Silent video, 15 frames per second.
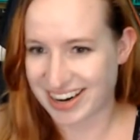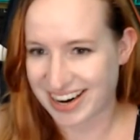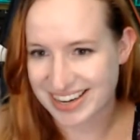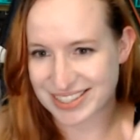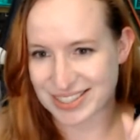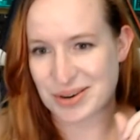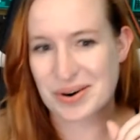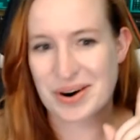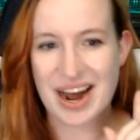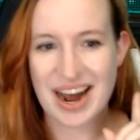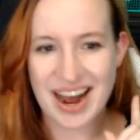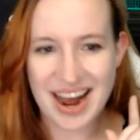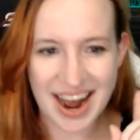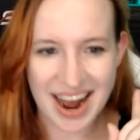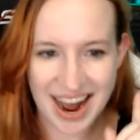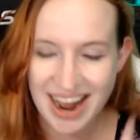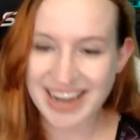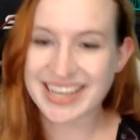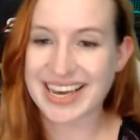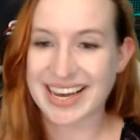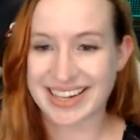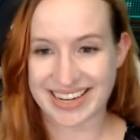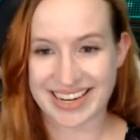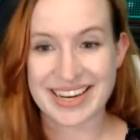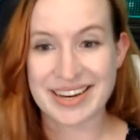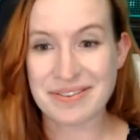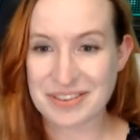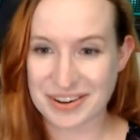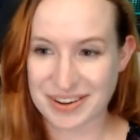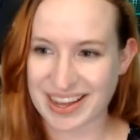So, hi, Kelly. If you're
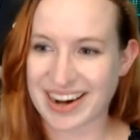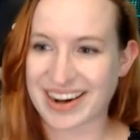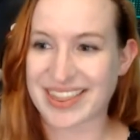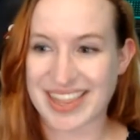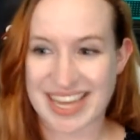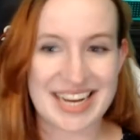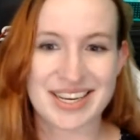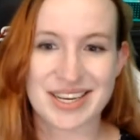there, thank you.